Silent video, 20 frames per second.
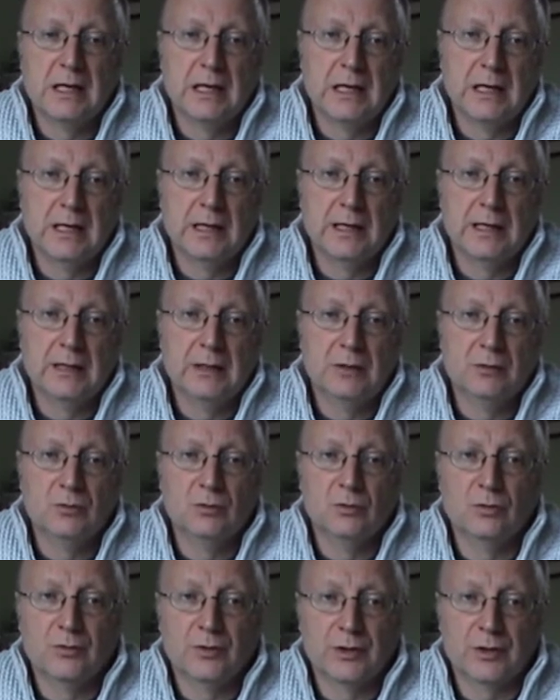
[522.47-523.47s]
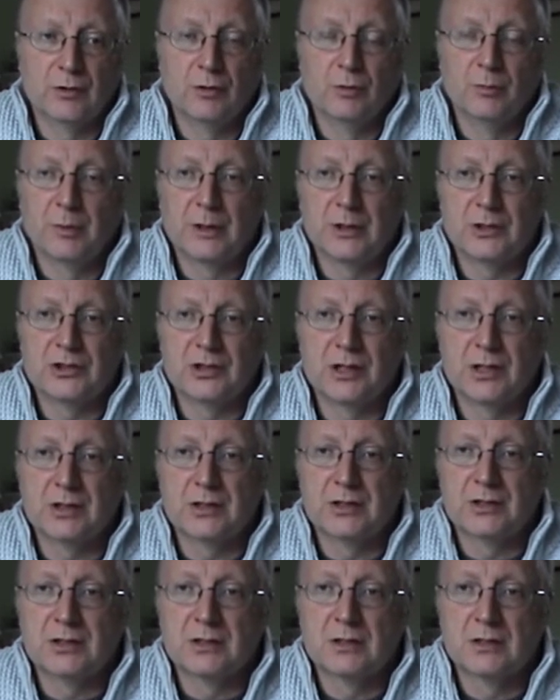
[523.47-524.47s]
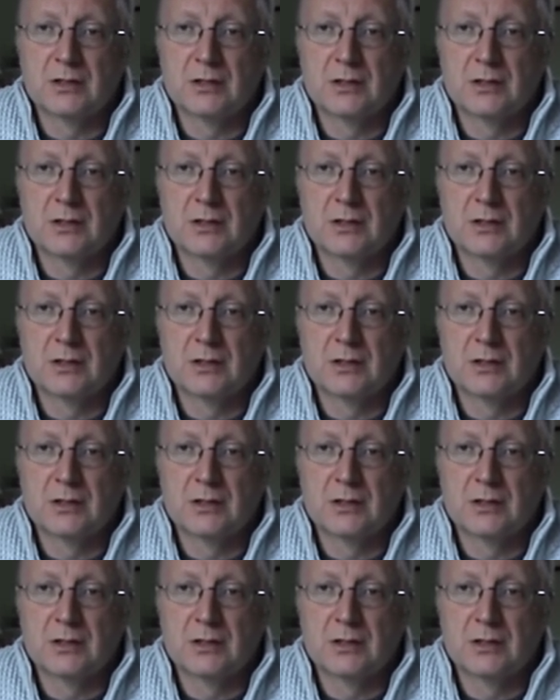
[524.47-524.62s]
air or the combat chits.